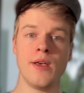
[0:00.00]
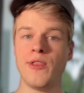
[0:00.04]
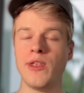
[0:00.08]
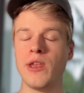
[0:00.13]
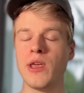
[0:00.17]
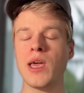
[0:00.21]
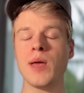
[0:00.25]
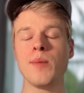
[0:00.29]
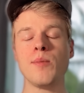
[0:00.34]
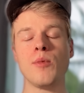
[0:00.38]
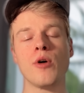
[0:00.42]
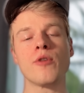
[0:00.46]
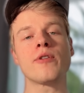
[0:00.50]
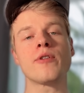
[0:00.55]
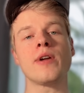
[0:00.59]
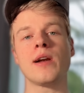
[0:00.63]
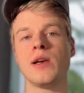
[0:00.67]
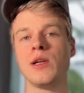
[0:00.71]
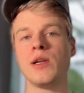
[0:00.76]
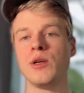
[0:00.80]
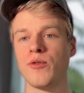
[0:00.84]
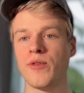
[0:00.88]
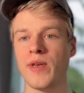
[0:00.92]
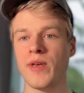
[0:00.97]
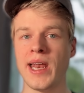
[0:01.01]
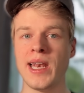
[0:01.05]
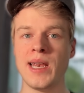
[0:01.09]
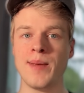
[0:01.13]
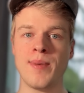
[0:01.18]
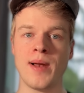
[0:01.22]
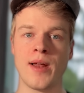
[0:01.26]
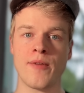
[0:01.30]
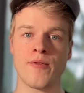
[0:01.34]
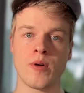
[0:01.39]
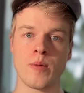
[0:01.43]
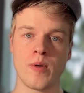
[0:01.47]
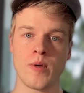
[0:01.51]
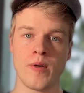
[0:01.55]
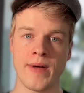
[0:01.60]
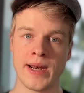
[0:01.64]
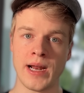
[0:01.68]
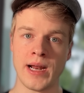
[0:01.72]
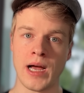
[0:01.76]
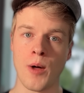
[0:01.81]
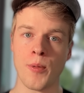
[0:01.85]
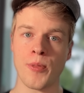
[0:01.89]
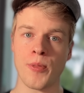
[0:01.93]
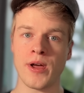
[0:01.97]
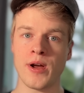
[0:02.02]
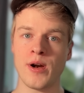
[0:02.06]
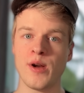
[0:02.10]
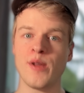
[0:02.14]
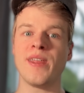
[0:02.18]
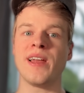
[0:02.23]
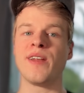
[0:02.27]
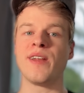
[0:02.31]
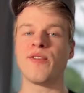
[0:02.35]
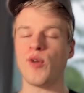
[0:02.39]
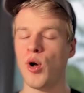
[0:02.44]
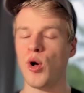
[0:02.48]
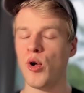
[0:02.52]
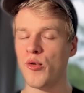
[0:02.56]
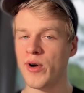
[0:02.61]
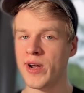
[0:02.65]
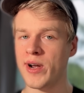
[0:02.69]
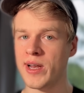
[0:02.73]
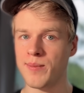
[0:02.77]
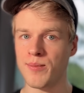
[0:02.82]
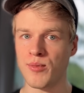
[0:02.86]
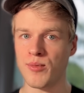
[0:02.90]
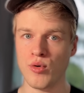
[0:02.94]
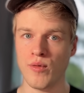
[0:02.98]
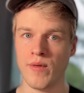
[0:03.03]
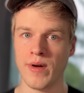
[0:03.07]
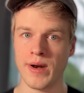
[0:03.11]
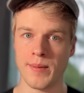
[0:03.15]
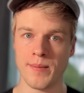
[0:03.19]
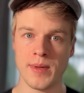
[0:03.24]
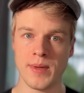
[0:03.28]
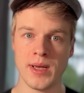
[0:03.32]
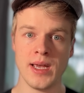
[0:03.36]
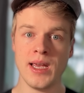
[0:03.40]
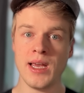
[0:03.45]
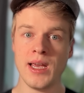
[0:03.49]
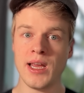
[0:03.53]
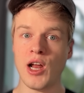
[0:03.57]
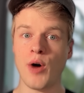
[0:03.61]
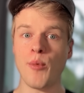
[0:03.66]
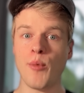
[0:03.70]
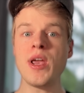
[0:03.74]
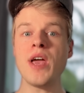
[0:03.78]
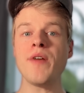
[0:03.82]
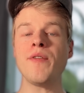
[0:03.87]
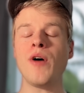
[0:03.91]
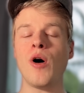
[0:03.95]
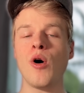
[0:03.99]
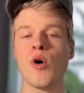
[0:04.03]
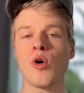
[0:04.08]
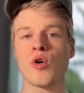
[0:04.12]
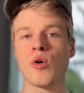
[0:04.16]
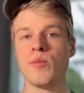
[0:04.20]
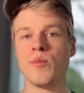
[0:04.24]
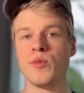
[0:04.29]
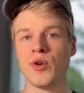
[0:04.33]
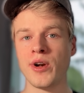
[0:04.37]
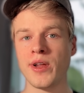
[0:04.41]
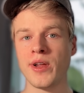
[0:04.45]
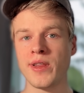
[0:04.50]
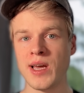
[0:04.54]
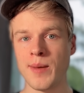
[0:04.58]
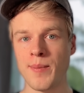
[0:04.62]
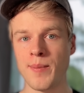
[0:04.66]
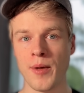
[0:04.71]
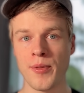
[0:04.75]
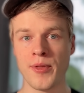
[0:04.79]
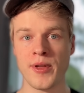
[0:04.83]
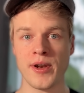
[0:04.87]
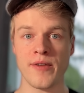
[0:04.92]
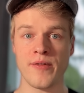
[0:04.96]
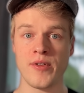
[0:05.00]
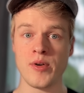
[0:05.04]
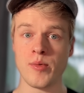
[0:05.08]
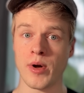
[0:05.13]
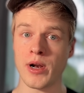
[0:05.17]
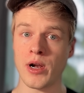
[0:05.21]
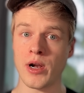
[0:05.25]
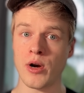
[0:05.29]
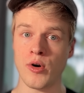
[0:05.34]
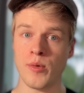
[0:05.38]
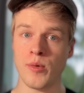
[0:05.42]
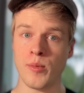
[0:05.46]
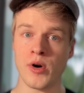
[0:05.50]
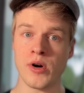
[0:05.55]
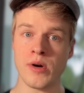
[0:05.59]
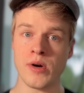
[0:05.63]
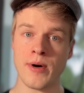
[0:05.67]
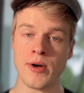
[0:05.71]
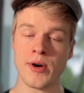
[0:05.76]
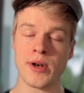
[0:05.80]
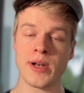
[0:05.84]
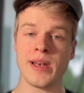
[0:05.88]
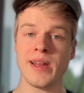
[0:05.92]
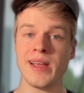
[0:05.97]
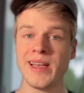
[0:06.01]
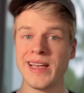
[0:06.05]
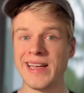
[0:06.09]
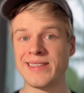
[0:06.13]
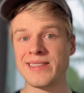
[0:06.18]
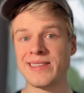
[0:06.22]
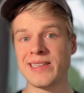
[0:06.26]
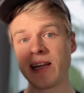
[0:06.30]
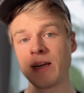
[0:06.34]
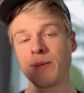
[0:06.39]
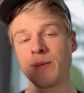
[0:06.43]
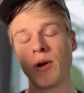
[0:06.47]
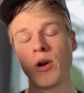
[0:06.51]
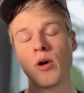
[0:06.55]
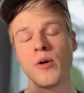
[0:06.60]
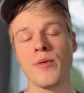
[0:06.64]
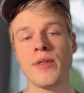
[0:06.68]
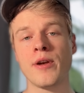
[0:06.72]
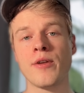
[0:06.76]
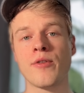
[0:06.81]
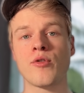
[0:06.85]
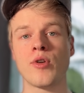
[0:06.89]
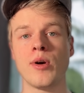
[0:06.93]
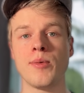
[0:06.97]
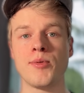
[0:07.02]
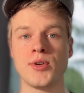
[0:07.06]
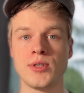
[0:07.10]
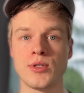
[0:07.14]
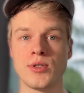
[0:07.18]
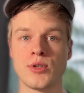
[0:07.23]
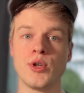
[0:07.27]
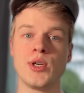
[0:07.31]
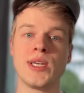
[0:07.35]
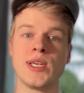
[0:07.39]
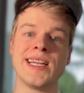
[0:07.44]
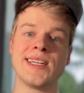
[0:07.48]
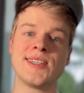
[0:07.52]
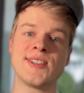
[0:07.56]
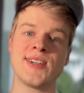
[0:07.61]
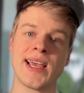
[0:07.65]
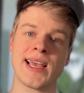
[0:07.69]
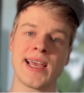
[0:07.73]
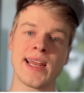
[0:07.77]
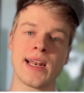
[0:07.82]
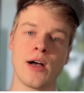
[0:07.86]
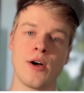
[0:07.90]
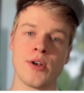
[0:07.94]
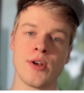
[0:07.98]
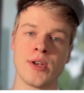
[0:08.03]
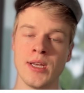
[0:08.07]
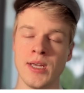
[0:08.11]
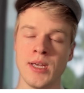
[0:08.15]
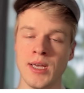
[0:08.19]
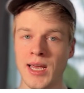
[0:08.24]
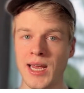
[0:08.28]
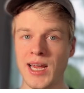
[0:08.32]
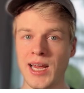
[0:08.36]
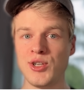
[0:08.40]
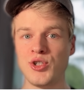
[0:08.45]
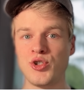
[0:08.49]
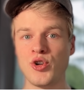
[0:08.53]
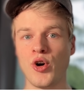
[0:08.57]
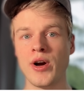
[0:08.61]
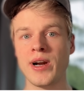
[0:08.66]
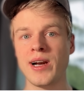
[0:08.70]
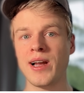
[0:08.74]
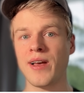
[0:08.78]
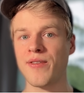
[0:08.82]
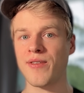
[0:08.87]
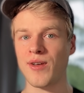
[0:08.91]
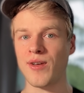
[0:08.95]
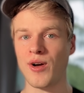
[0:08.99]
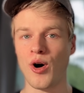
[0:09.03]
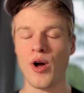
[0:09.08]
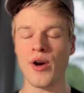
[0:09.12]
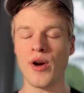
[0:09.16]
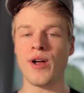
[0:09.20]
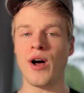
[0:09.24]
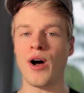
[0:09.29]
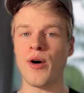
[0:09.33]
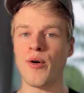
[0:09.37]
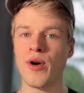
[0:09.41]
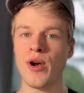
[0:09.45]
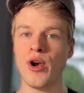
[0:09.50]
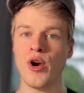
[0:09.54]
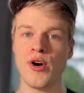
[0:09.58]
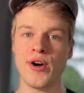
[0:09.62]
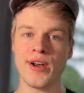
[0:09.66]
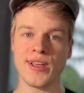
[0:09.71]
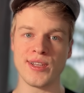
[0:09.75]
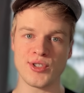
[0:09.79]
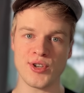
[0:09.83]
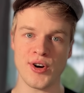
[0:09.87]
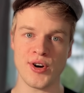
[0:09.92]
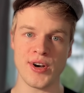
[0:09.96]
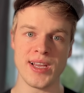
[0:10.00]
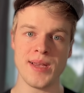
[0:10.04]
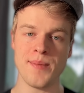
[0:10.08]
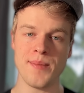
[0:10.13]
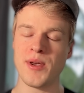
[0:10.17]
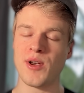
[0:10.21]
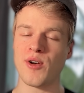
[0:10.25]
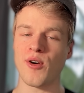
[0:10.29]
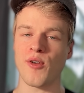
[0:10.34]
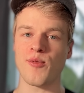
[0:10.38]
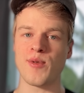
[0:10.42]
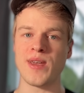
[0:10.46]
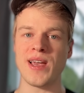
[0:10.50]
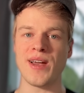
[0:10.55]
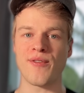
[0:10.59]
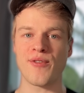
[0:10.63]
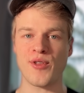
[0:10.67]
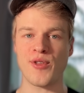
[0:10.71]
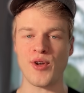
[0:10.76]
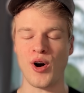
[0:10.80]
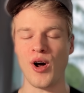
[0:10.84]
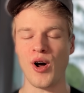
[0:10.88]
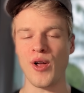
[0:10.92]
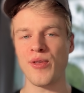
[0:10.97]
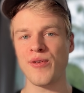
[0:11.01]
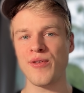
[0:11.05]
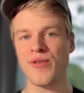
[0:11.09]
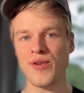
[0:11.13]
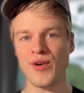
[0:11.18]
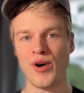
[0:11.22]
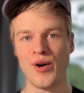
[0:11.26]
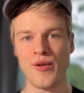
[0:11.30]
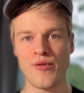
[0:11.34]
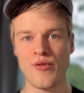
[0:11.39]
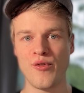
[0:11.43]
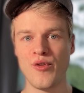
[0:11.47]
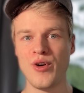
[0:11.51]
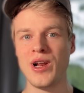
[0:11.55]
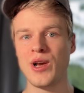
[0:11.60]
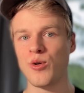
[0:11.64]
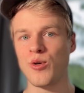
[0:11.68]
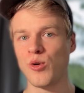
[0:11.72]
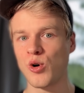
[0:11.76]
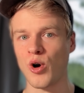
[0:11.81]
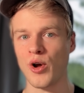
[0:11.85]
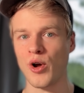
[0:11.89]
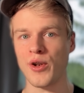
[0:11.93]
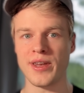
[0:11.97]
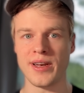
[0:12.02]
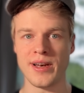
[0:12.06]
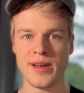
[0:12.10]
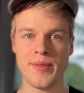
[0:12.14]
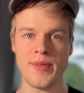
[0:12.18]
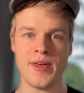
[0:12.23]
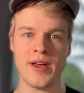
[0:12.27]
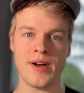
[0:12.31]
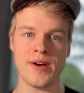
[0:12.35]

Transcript: that you can most likely use any platform provider out there that is already proven. Now, we have a whole community about that if you want to learn more about it. It's linked below in the description, so you can check it out and join us on our learning journey, because we have tons of really cool content in